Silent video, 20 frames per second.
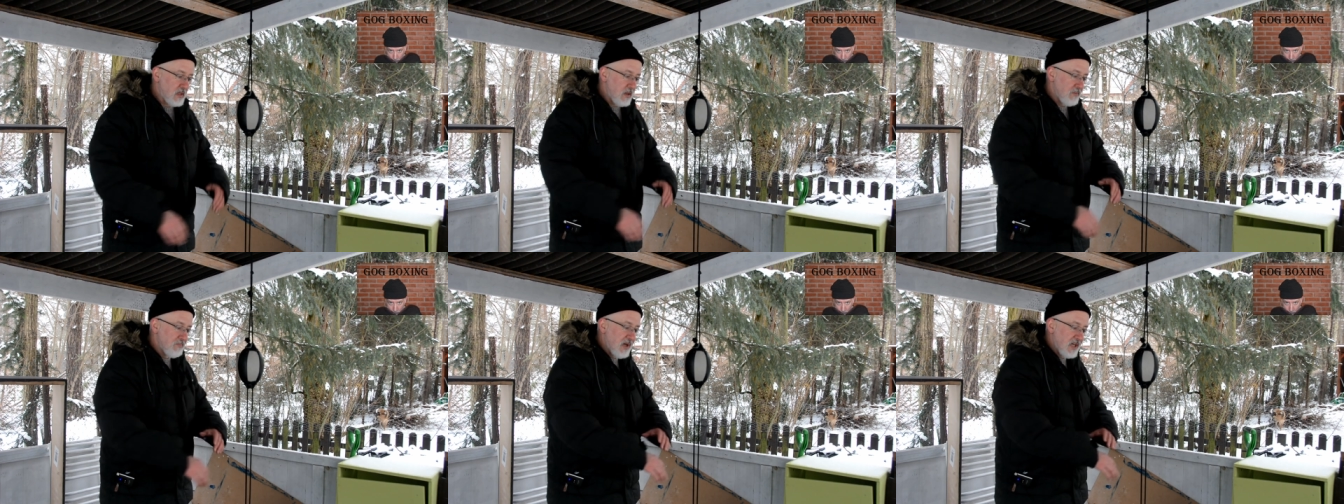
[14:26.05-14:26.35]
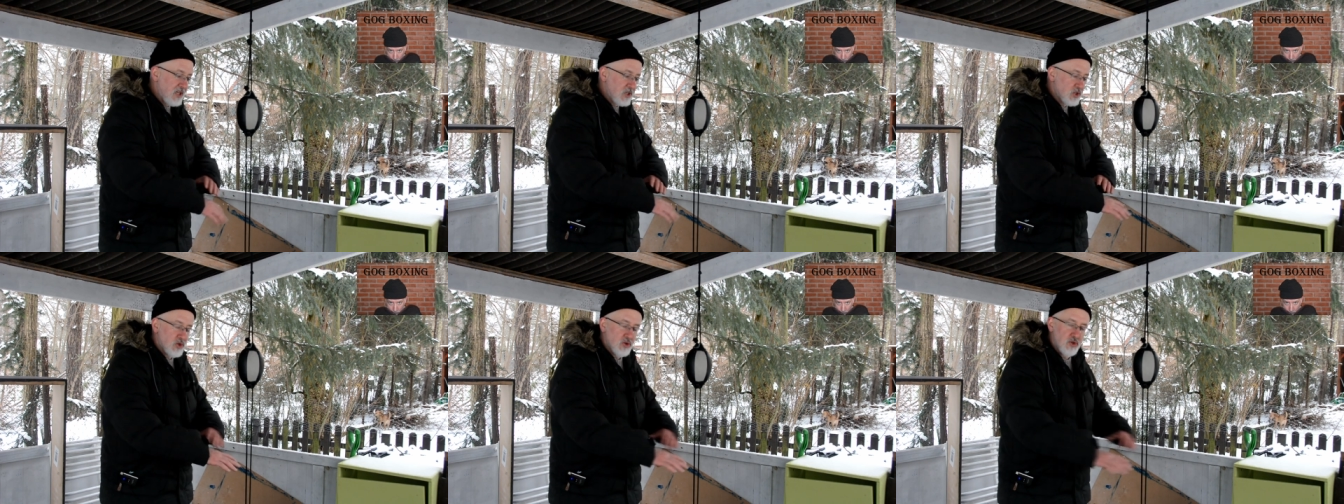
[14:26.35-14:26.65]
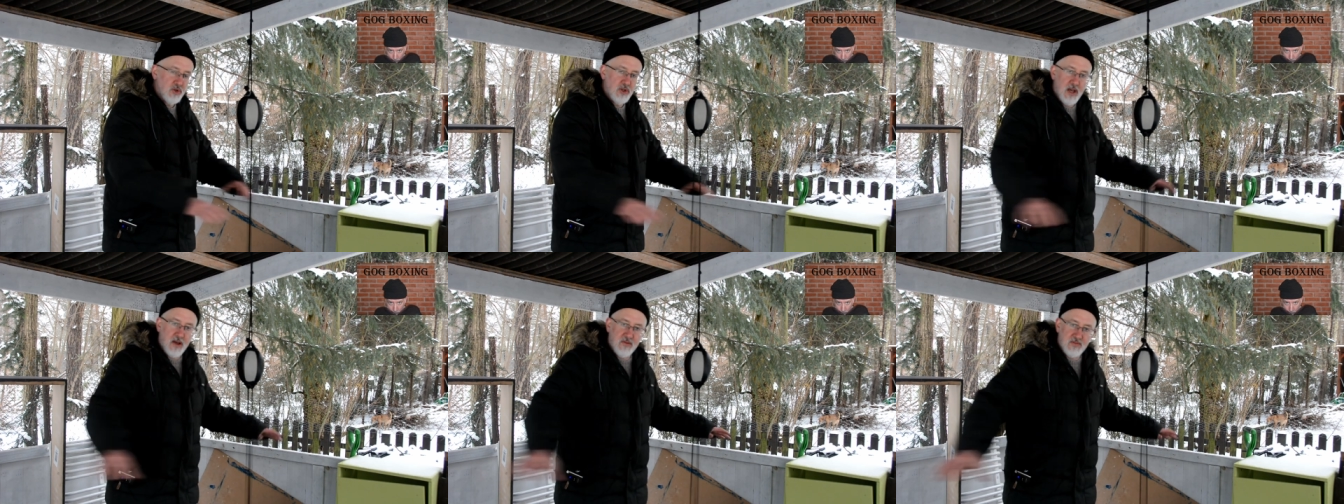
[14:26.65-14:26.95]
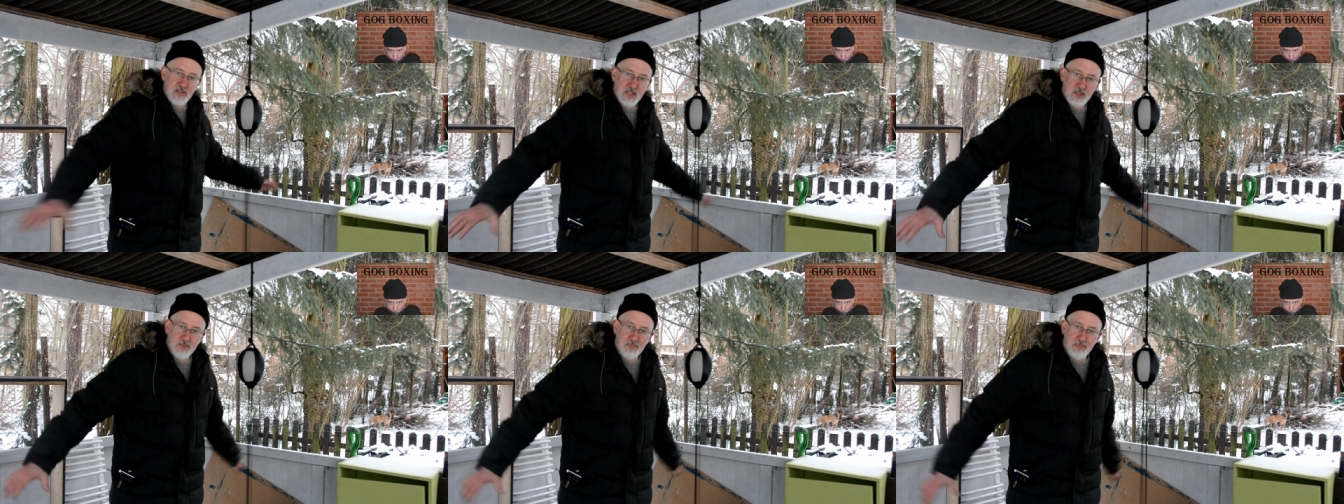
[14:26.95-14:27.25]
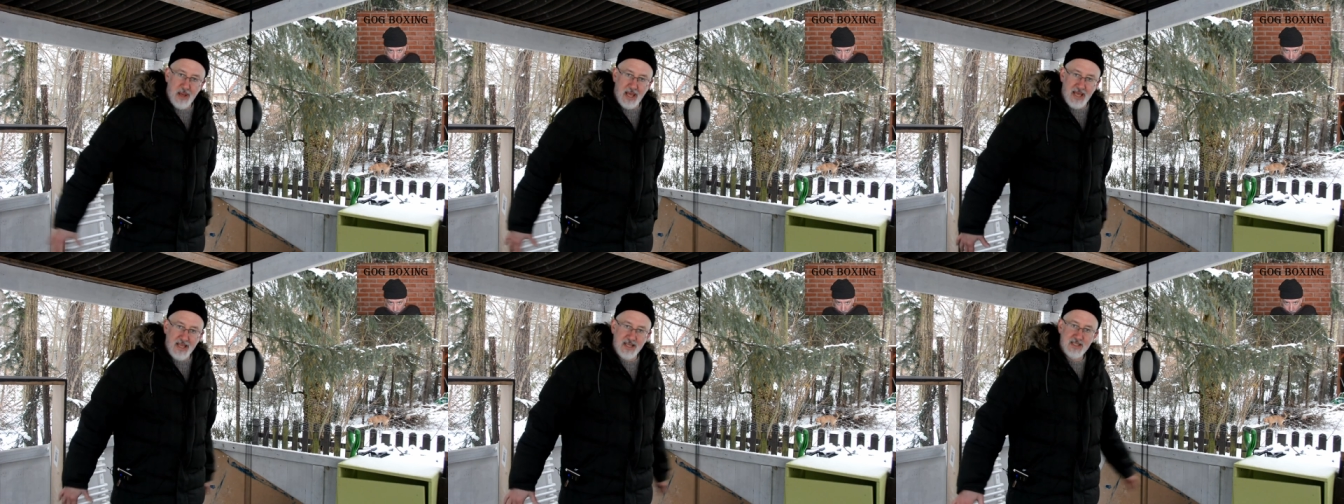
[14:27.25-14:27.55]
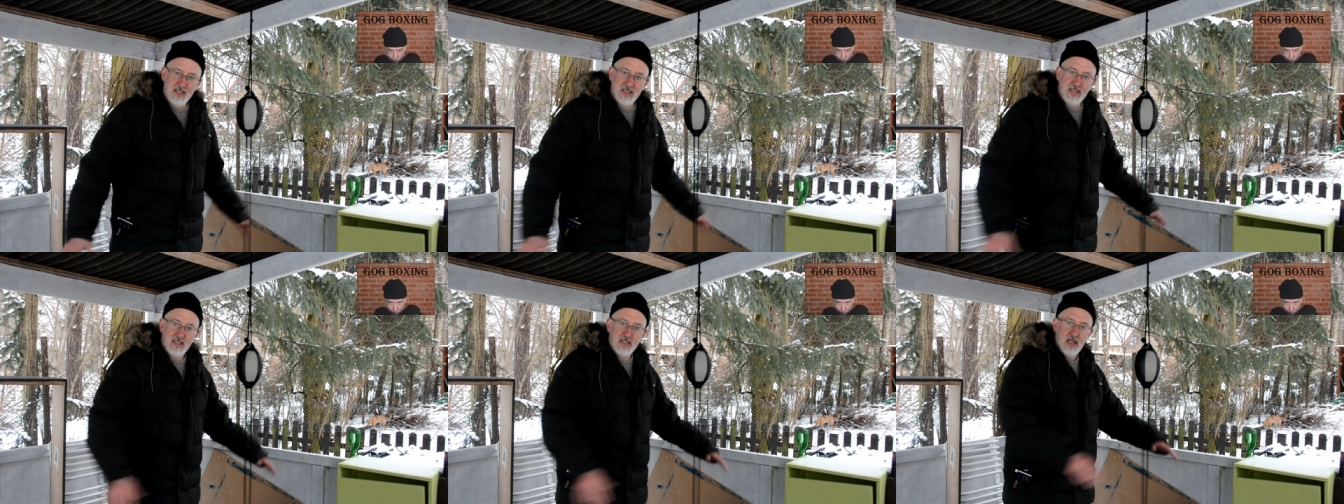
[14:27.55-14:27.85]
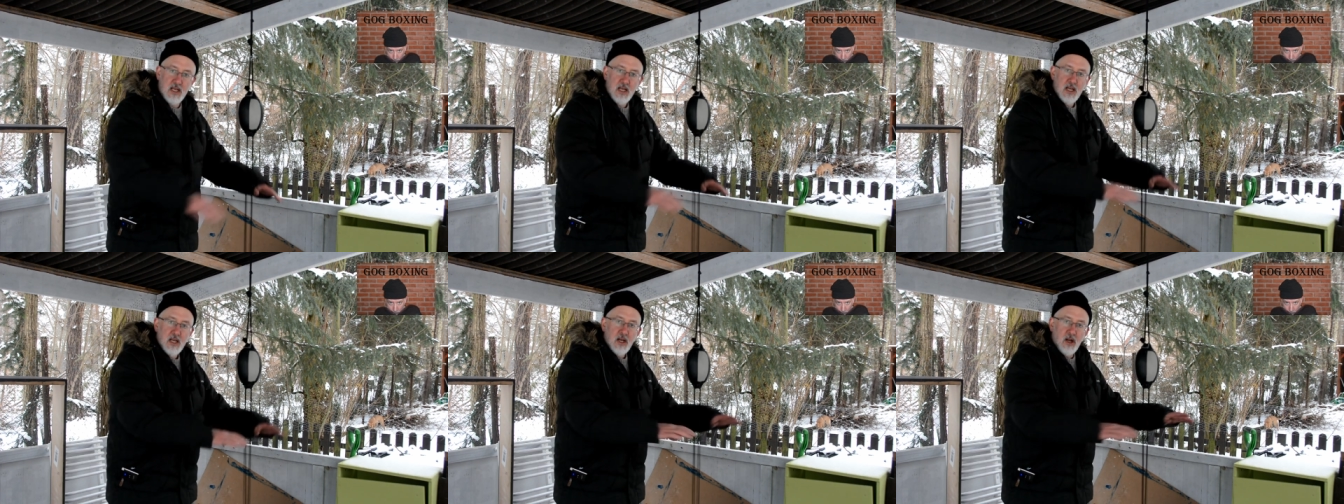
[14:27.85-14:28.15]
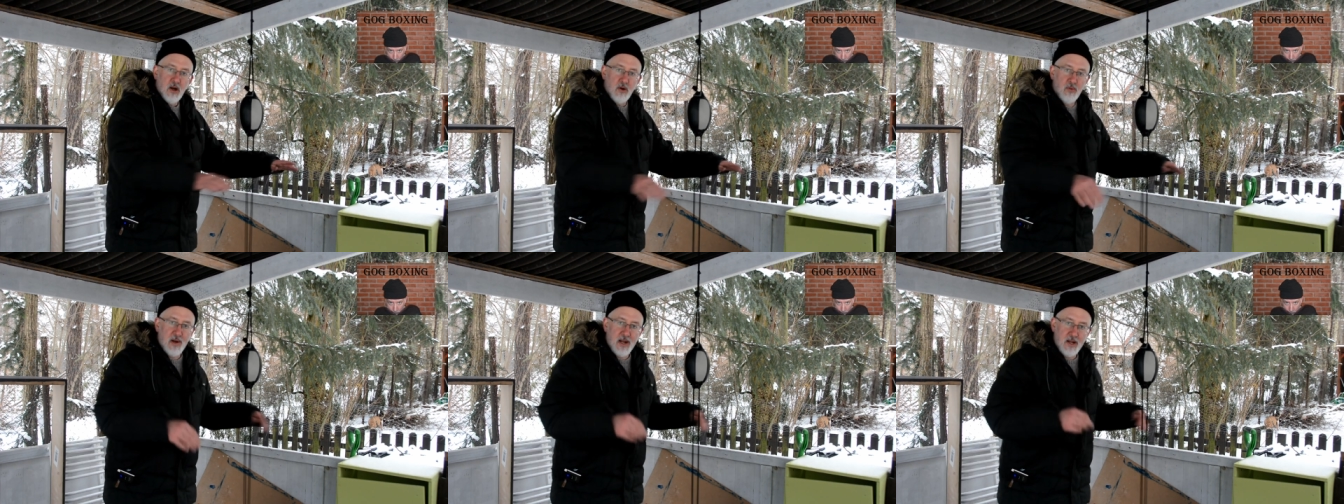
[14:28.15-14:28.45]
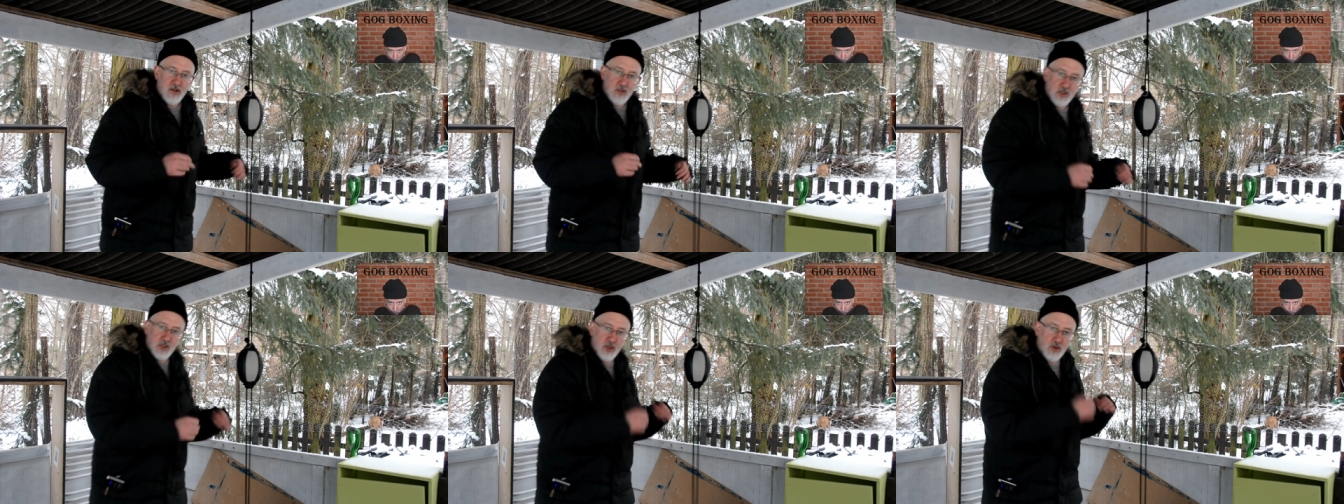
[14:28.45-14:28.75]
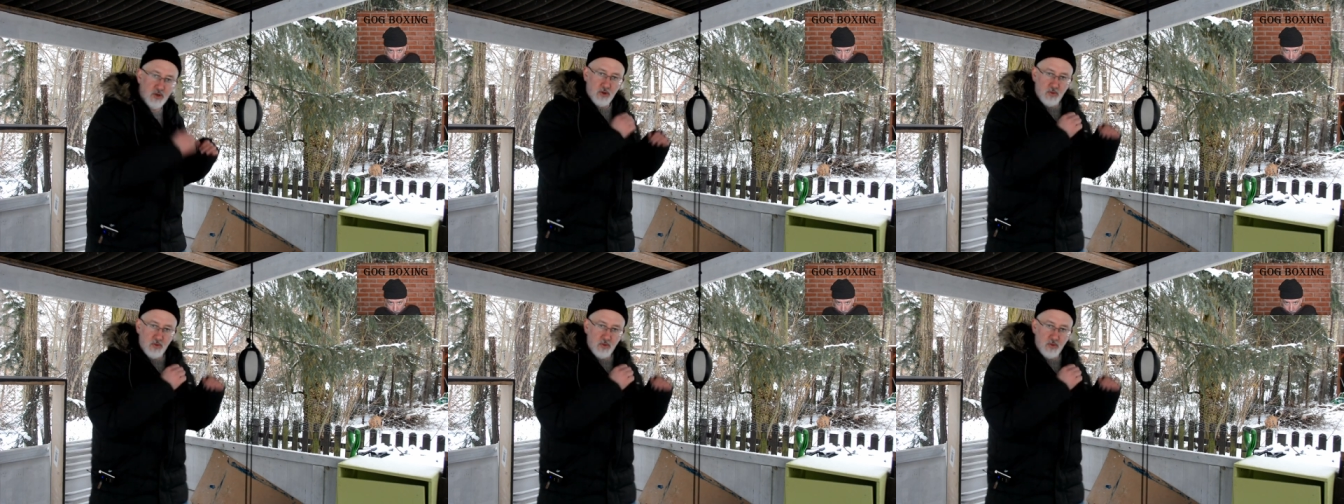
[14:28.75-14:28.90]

make sure you have space around so you